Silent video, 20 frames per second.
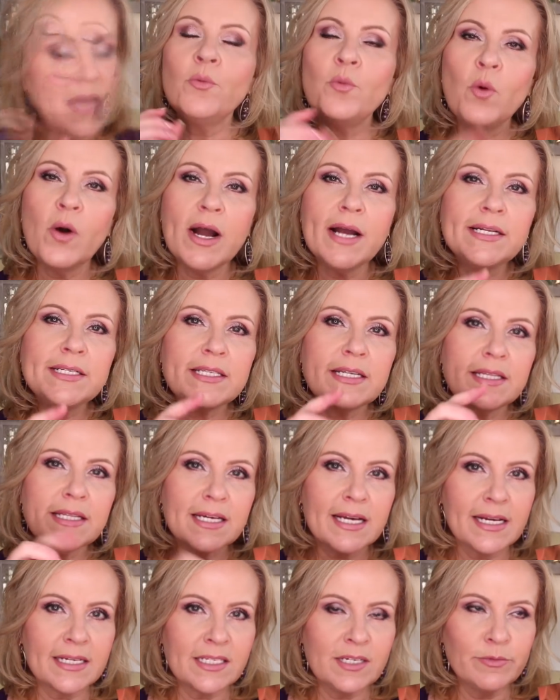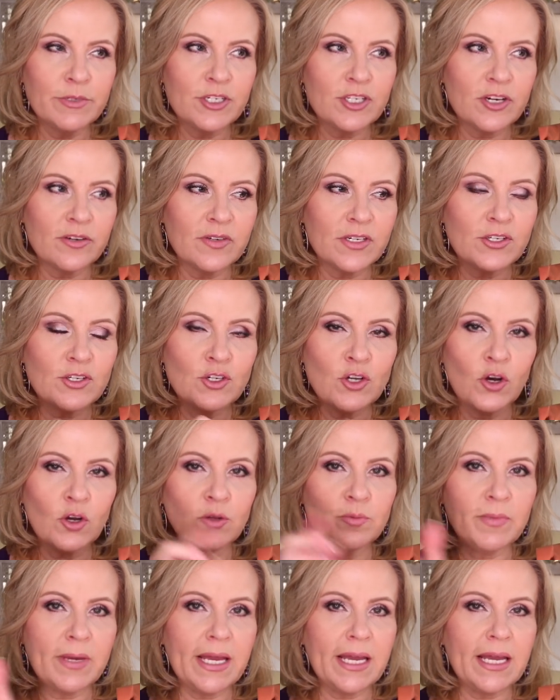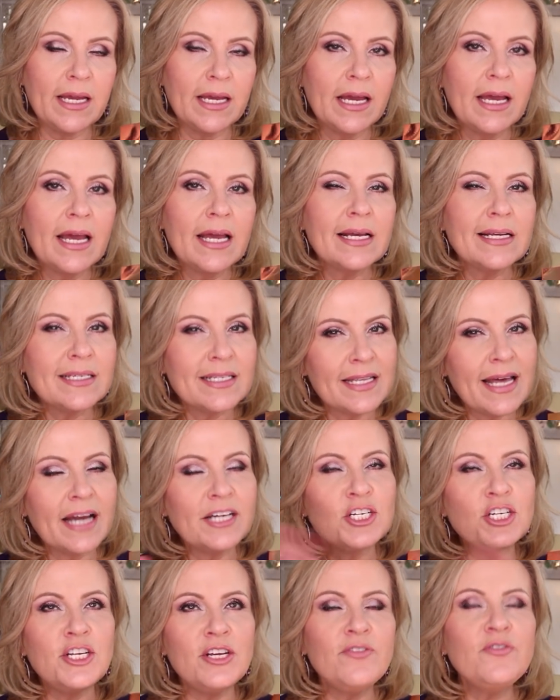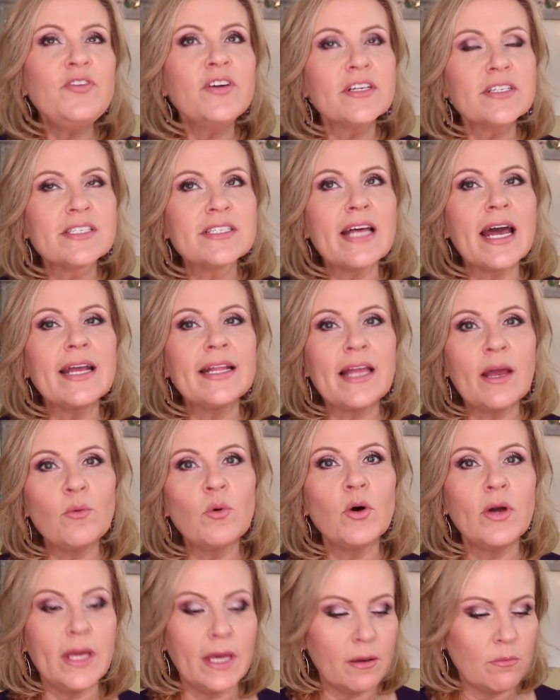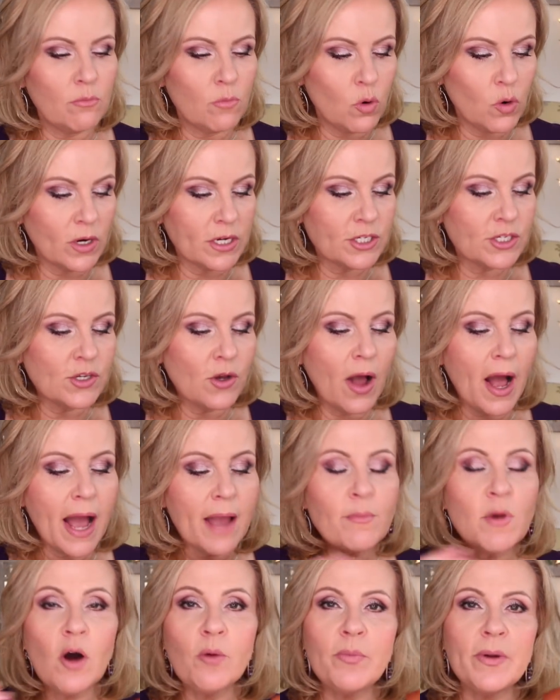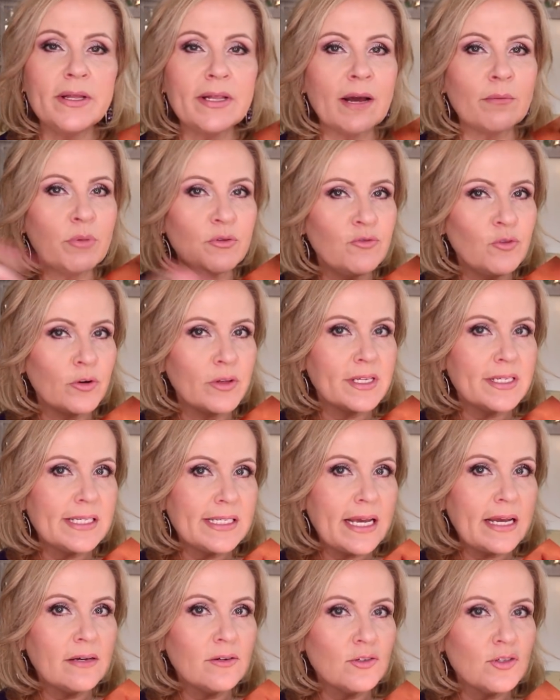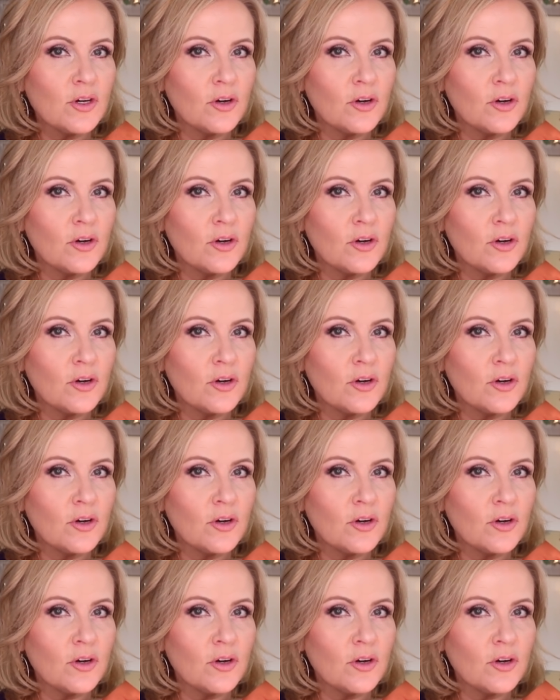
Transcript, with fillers: What the customer service told me is that she feels like they will get more. So I'm hoping that before the sale's